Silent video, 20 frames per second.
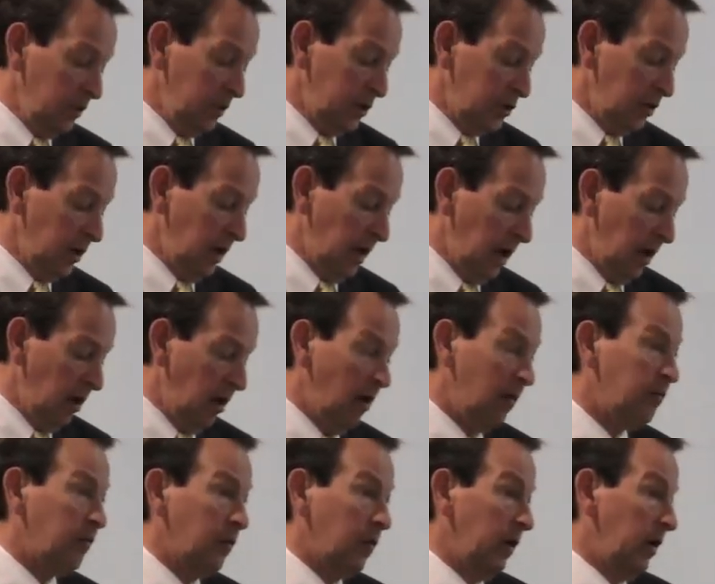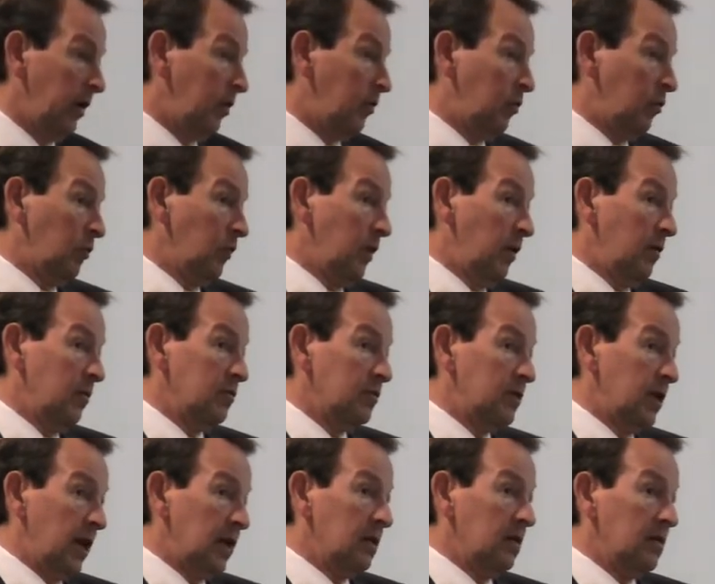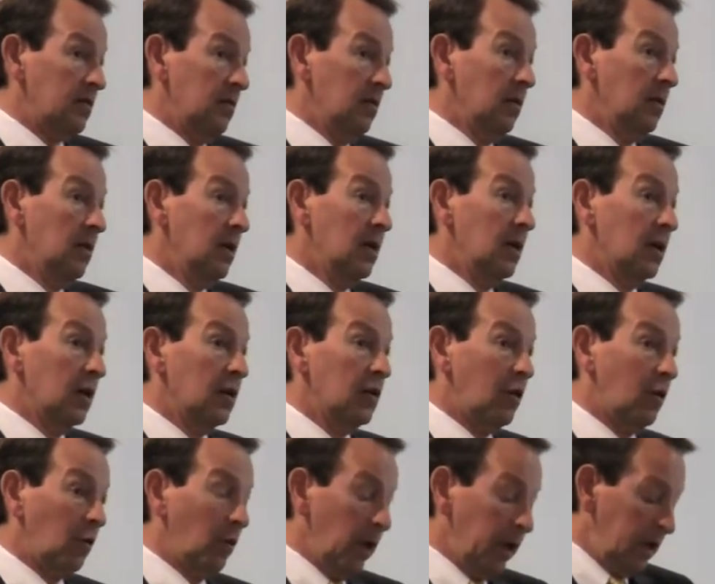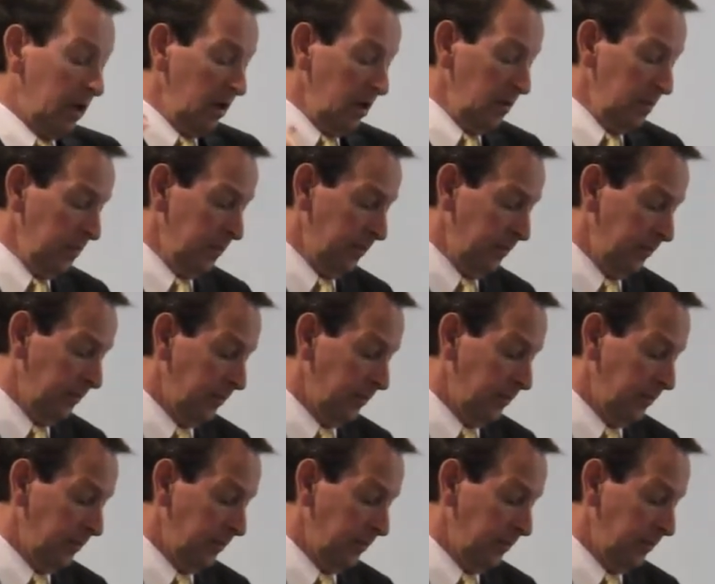we should offer a career and technical curriculum.